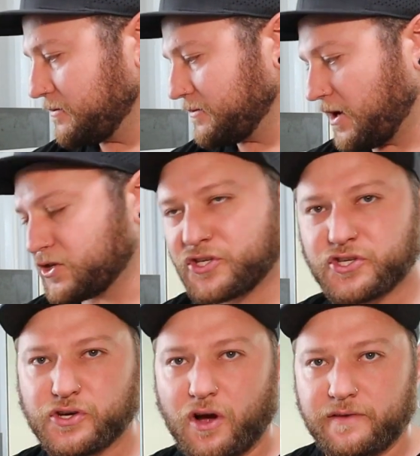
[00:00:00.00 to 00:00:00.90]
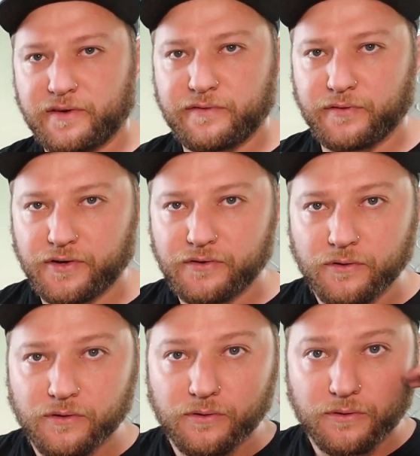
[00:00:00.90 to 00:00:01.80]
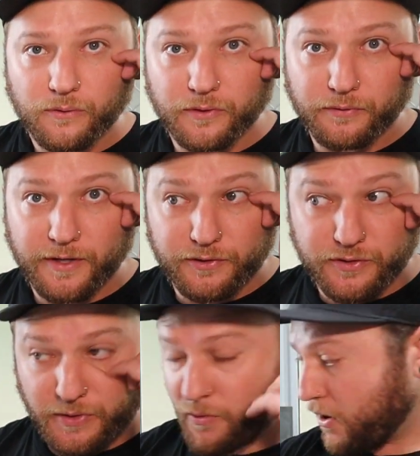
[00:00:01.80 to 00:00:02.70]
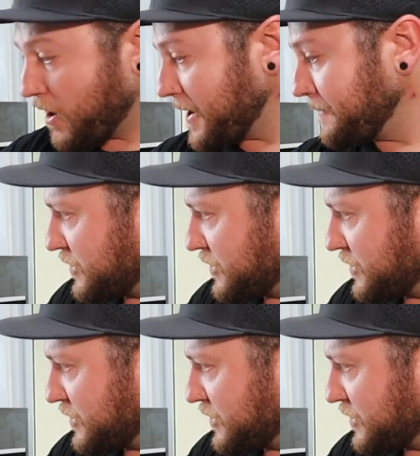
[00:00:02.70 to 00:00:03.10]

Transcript: uh, it's just shy of a foot or, or, or, 300 mil high.